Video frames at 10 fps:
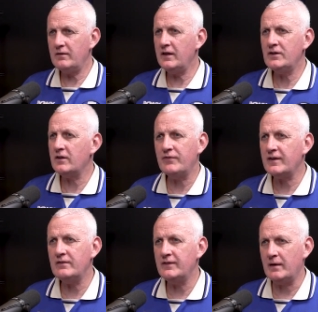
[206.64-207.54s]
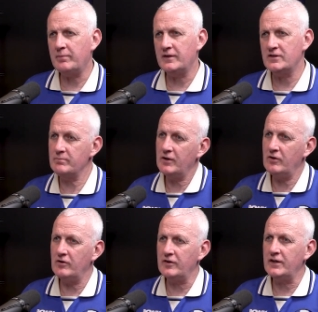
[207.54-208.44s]
he's not effective in that position
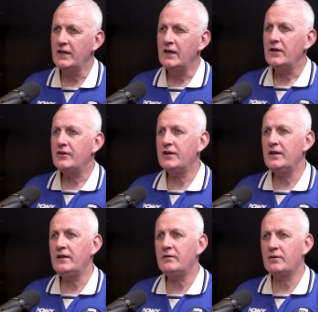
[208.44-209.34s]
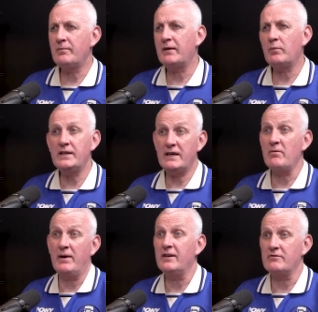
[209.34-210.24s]
because
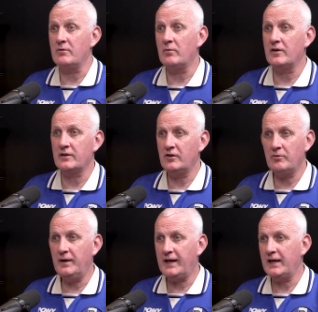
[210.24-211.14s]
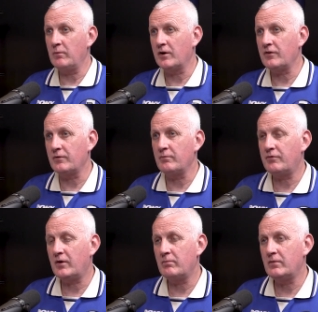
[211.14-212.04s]
whichever manager it was, and you could pick any one of them
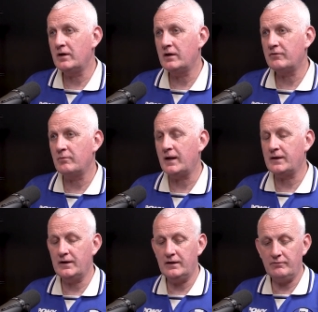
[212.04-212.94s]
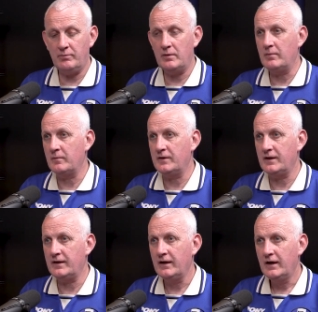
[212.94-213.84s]
from last season for Birmingham
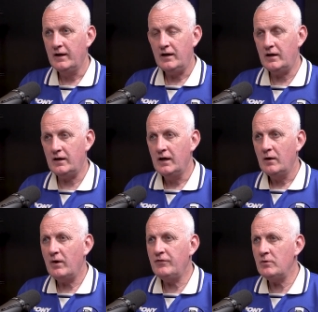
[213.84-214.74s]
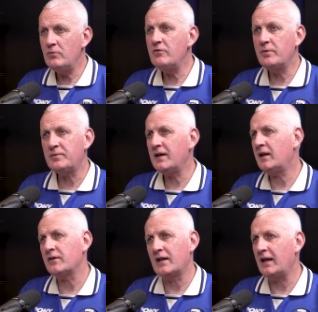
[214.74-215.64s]
City. If you move,
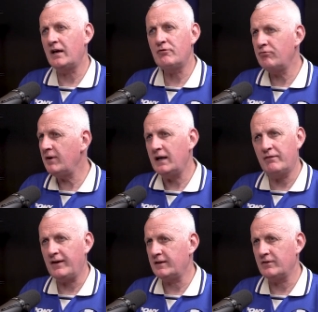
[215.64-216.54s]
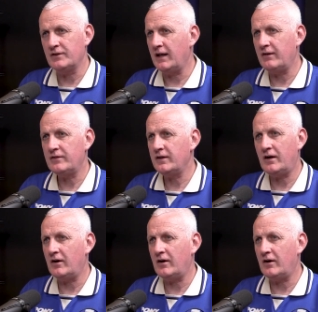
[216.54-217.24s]
particularly on the left, he's really effective on the left.